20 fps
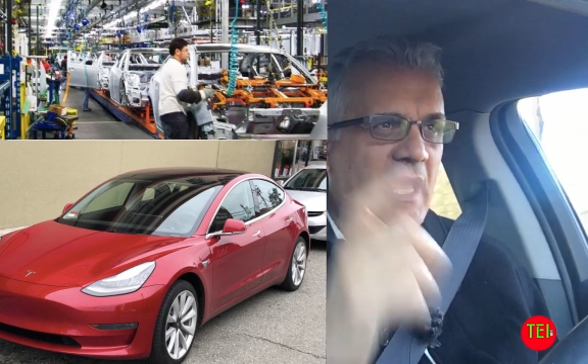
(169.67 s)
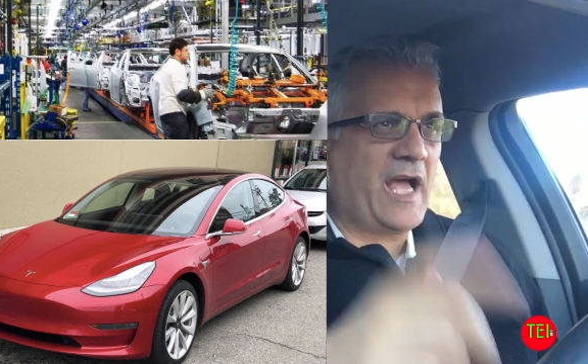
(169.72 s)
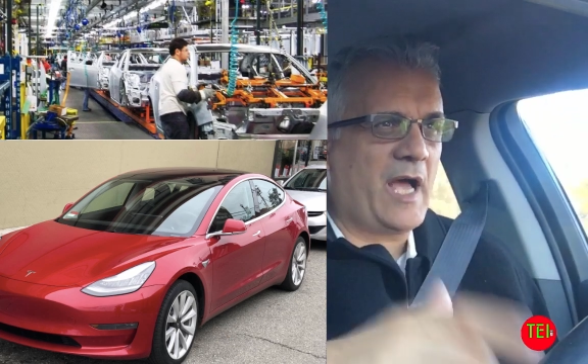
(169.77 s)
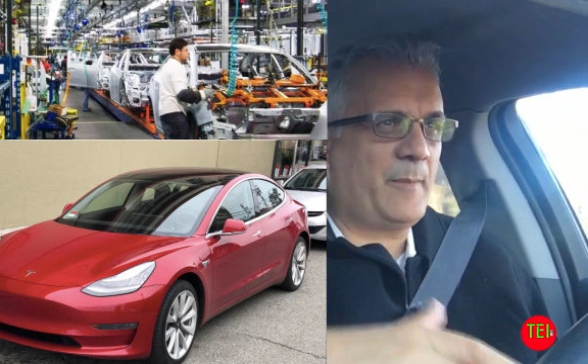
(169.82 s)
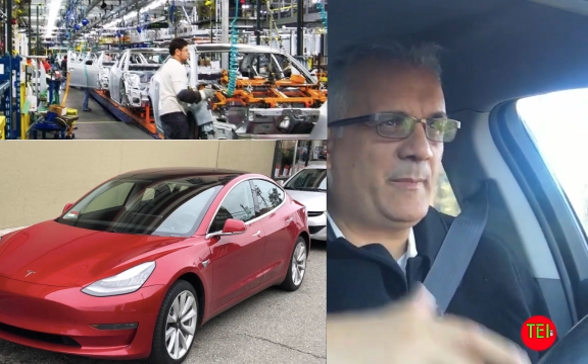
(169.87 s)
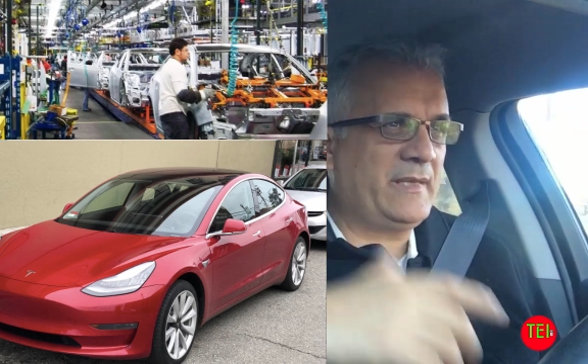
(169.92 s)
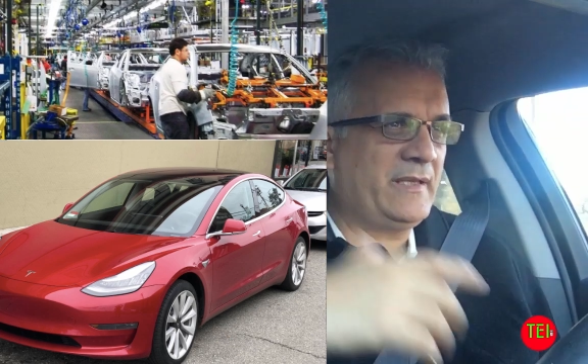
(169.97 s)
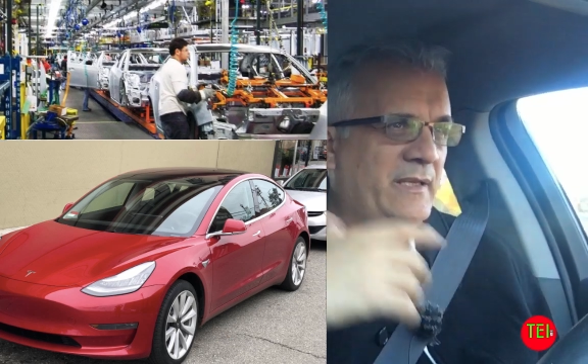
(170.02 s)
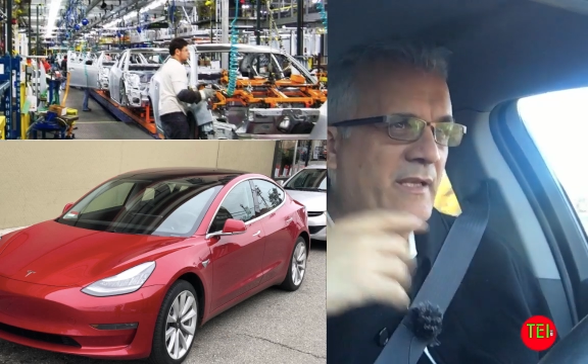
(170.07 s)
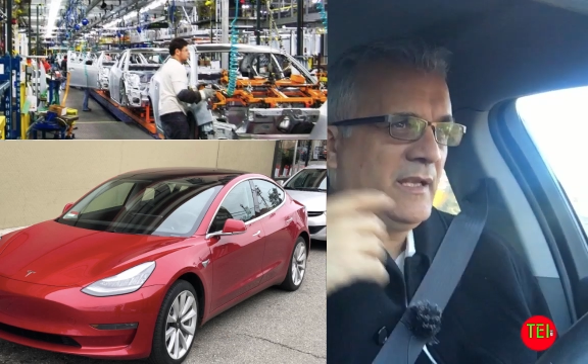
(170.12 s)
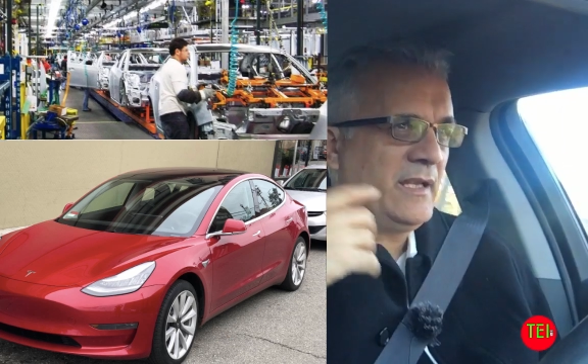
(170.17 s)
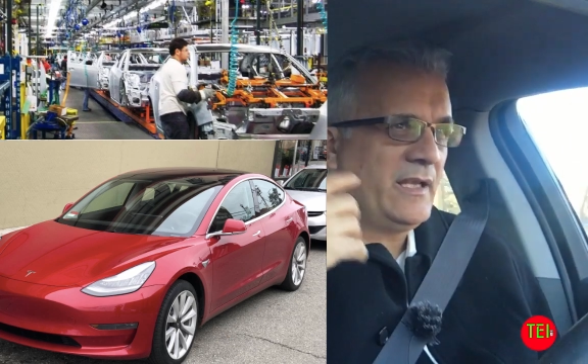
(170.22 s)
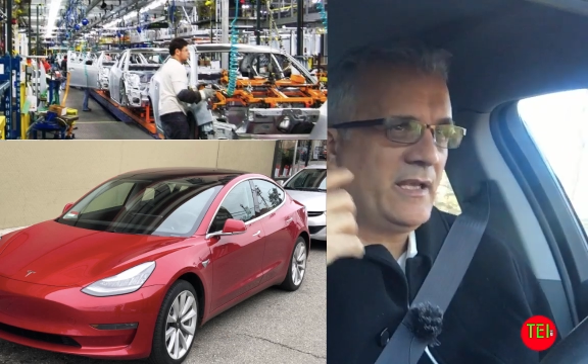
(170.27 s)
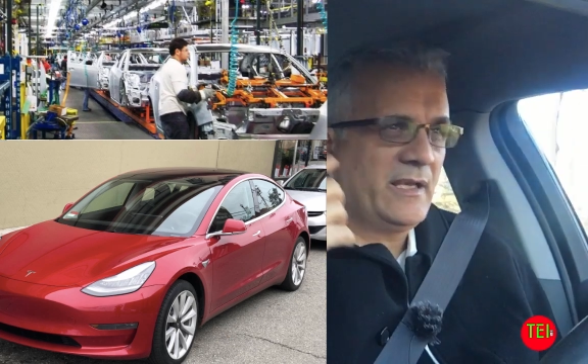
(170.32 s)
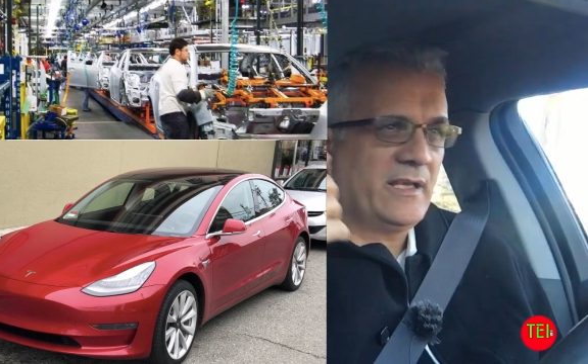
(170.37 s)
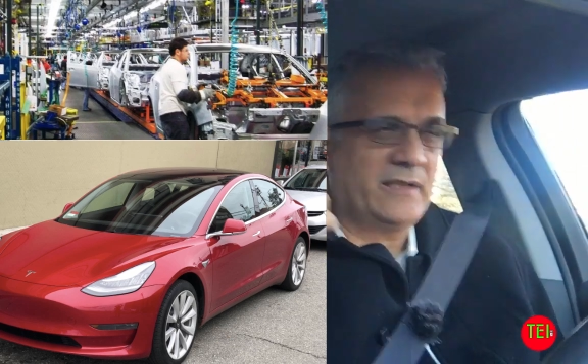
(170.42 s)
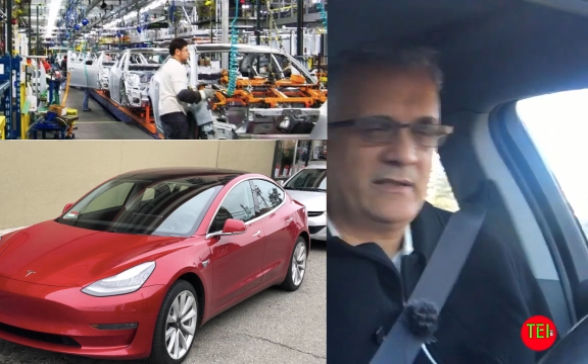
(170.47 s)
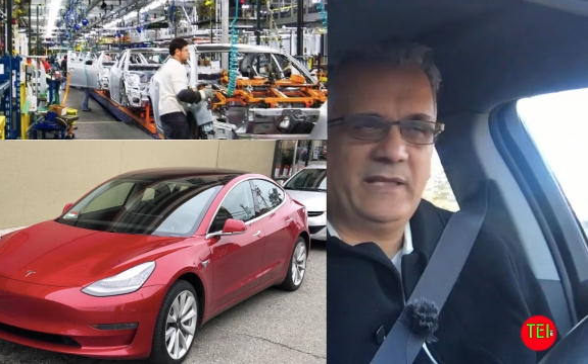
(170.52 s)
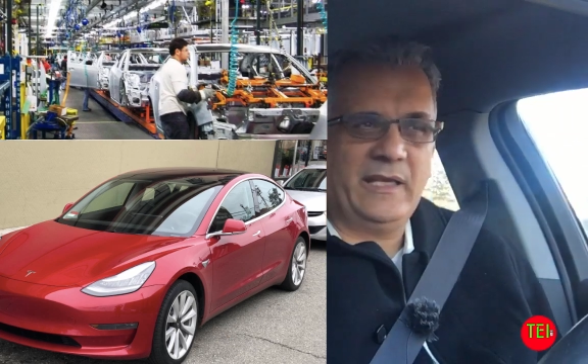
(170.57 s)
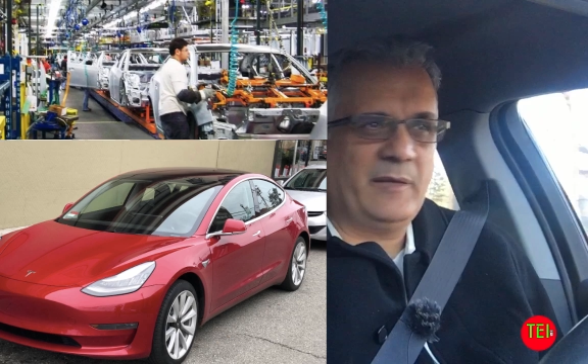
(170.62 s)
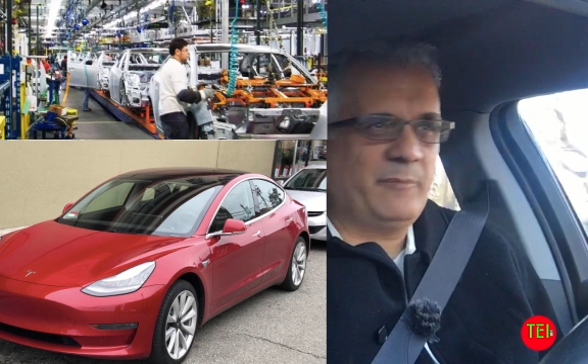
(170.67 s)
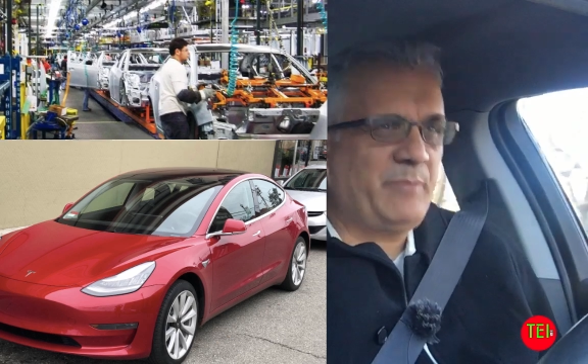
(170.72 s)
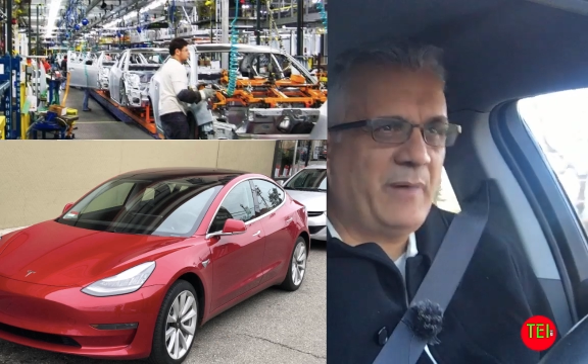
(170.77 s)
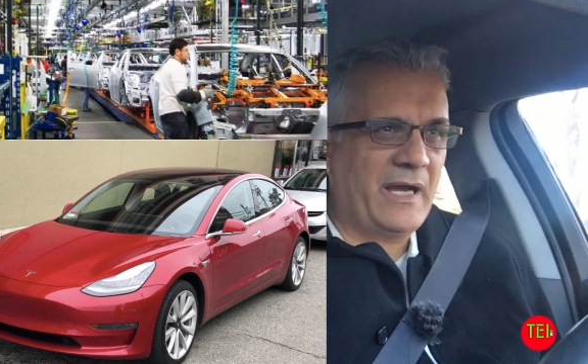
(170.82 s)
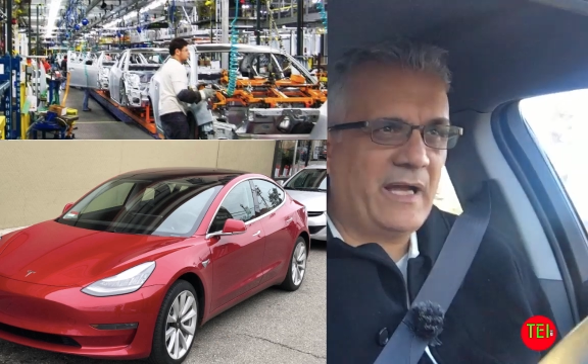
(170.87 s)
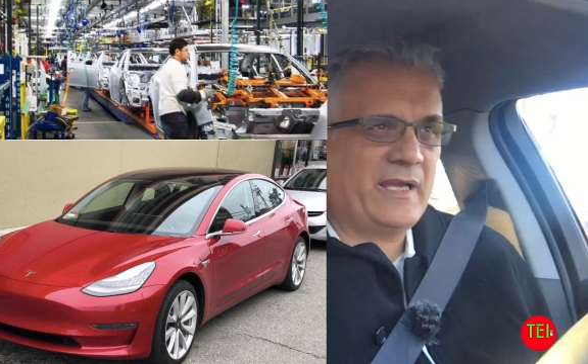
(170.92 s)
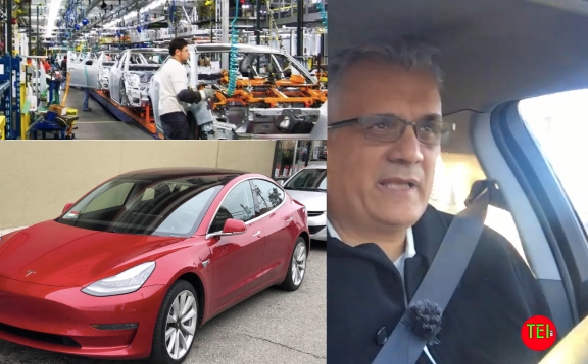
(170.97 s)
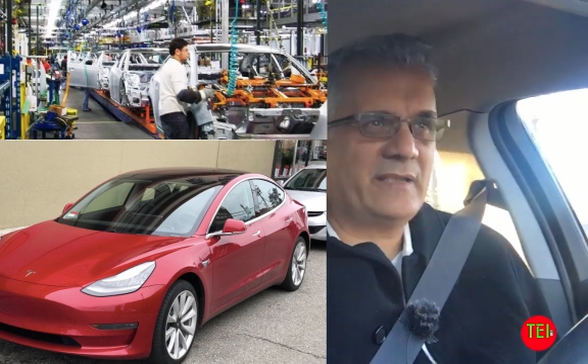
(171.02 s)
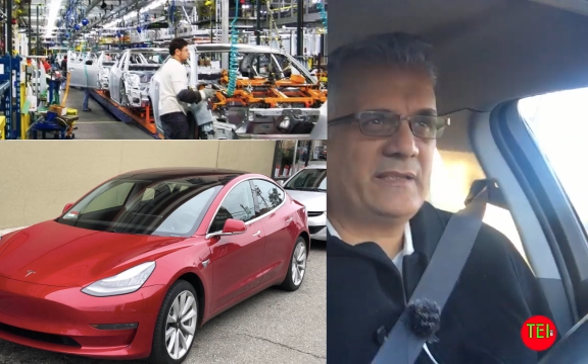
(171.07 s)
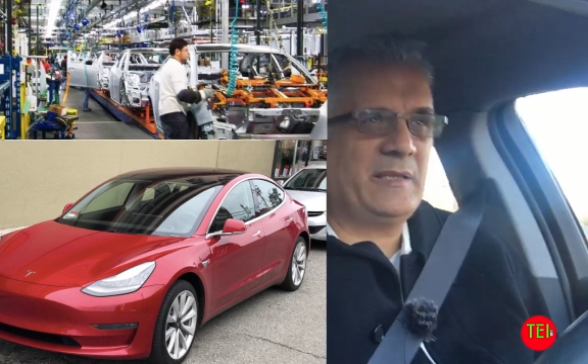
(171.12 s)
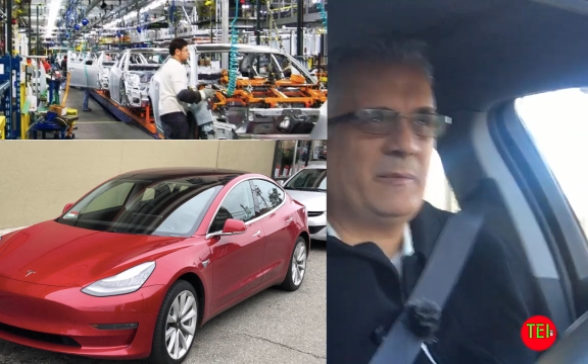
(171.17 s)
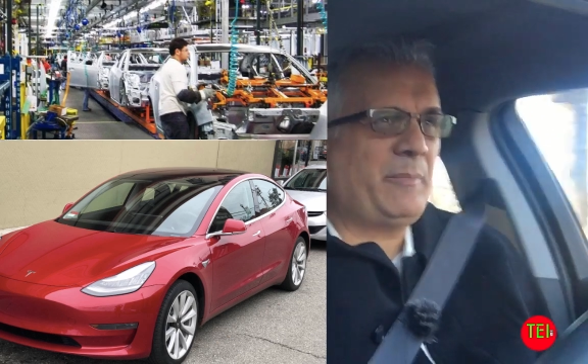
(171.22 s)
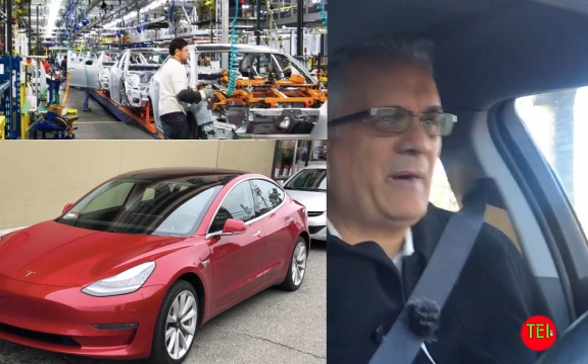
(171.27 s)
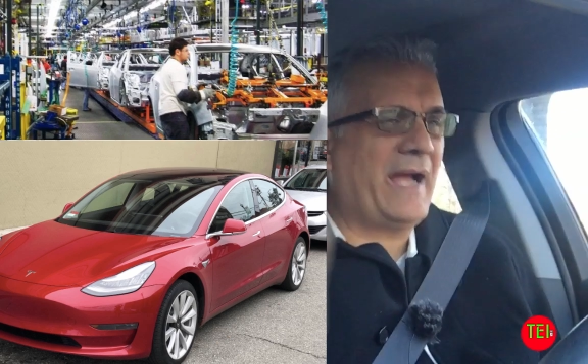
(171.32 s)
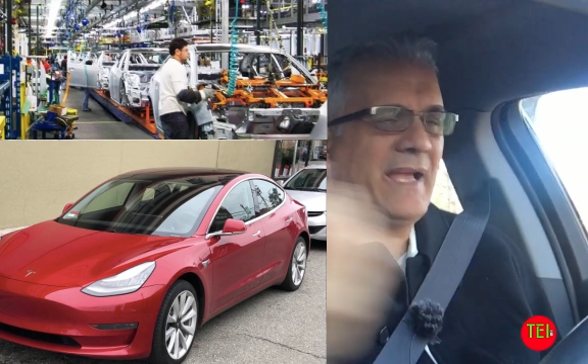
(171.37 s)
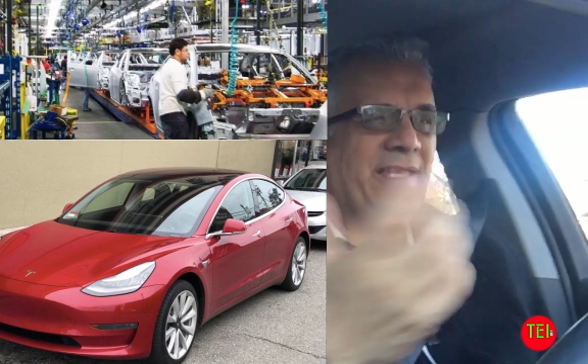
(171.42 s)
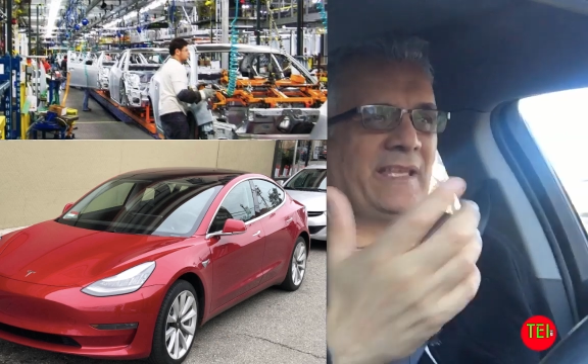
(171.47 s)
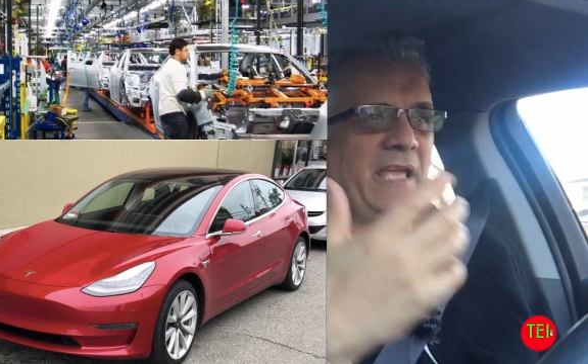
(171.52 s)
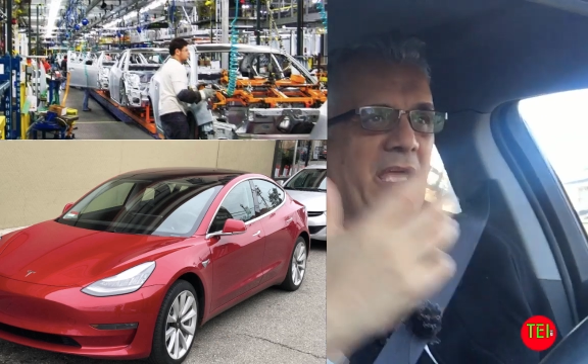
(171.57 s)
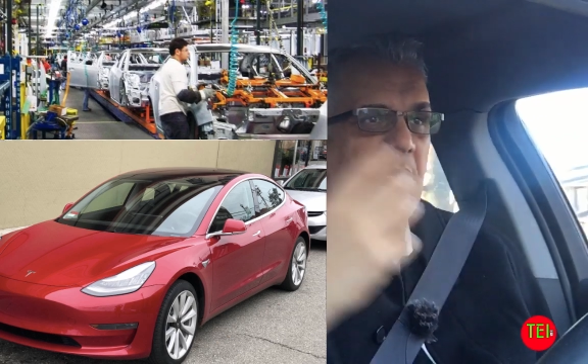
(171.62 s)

I mean, they're buying